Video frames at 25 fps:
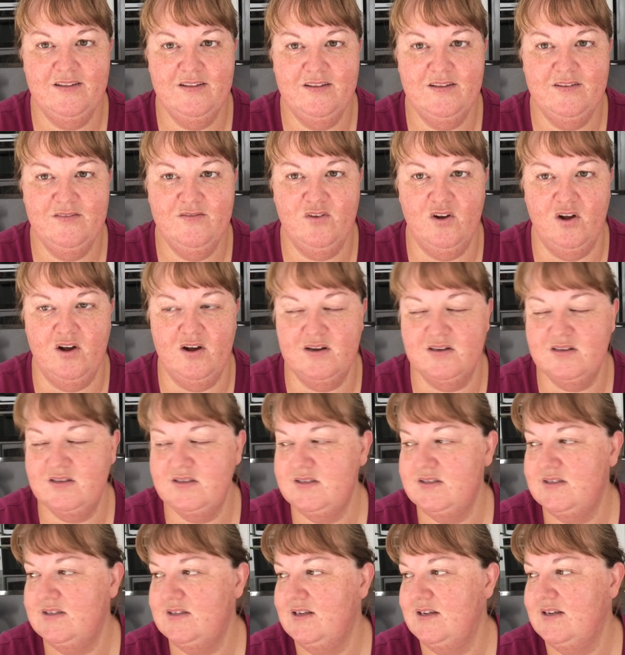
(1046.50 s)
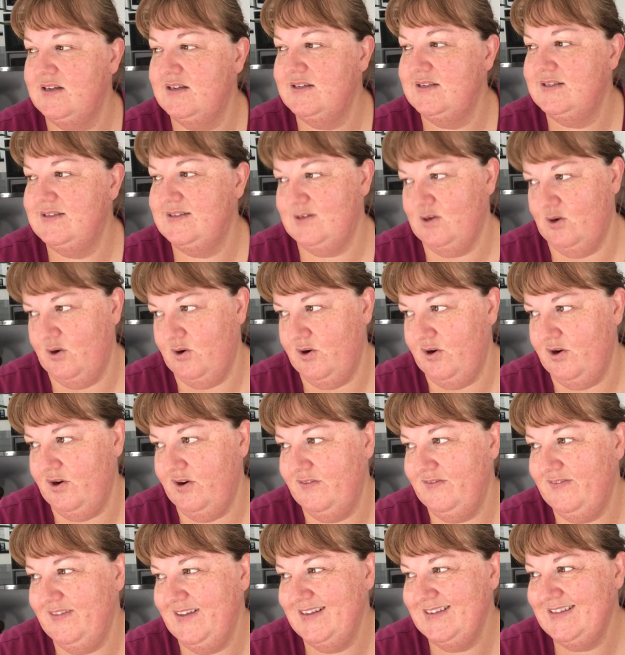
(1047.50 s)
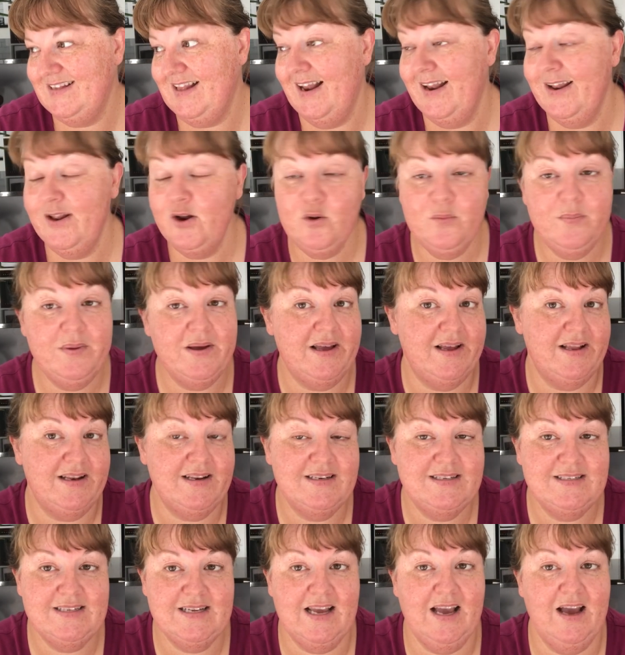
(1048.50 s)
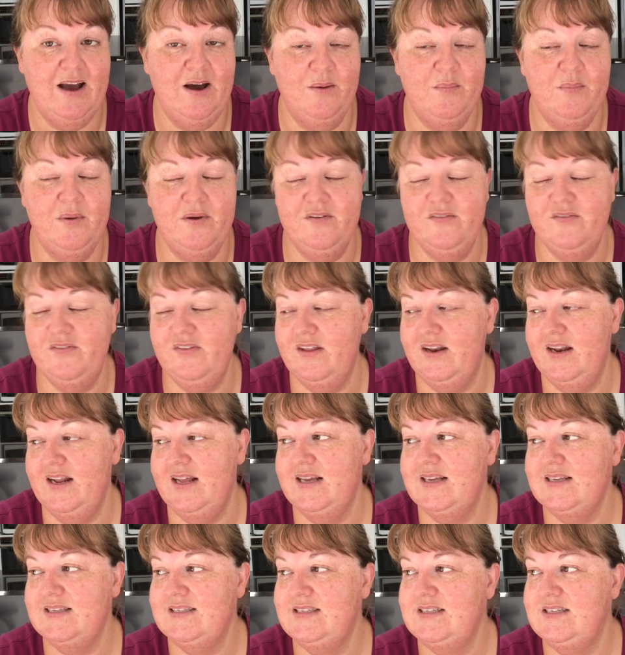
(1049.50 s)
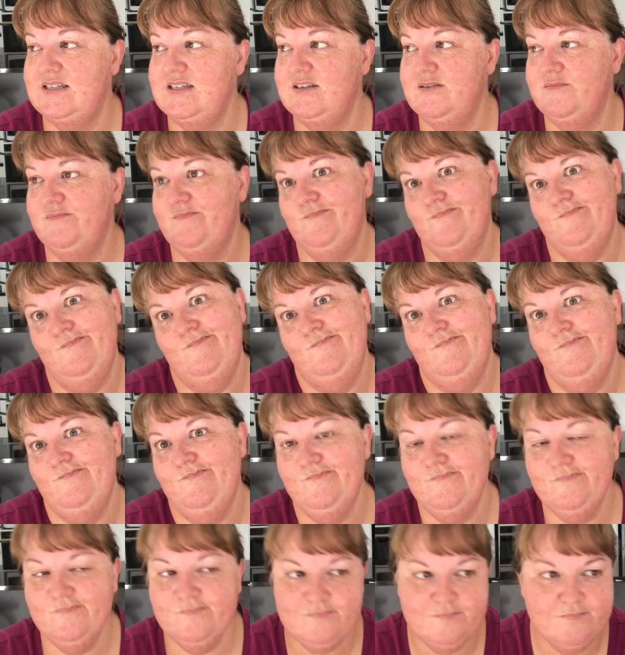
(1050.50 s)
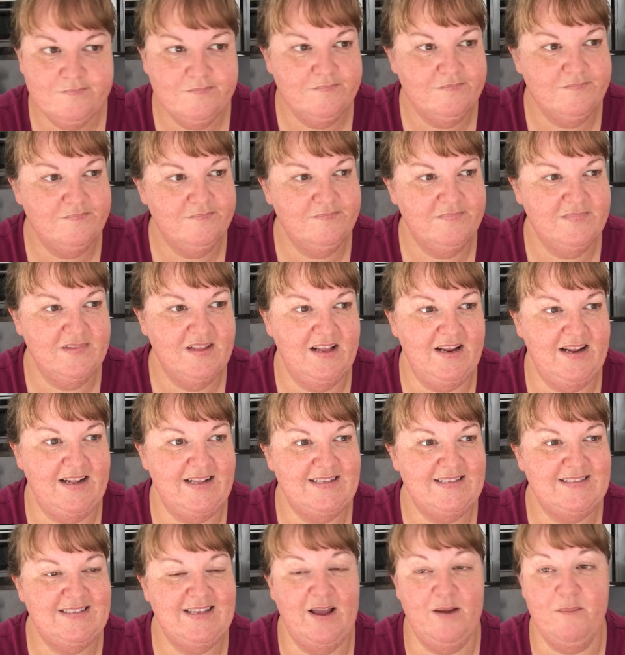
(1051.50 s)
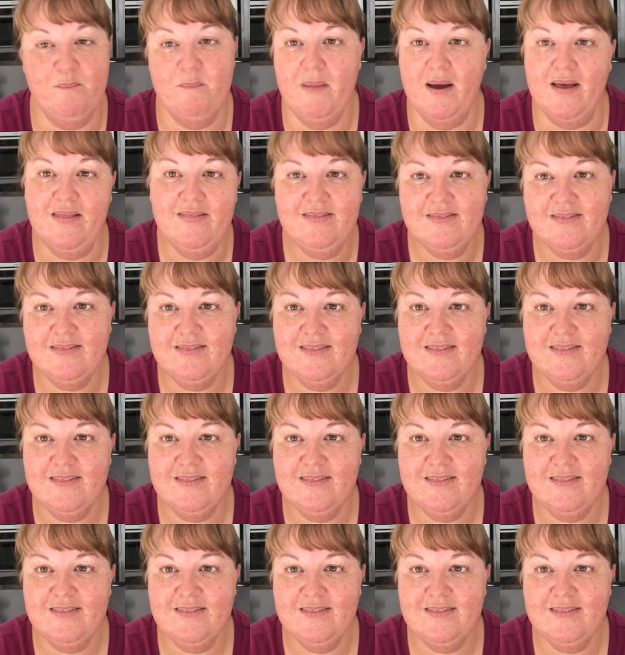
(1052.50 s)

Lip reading: floss. So there's a little bit to come over the next, let's say, month.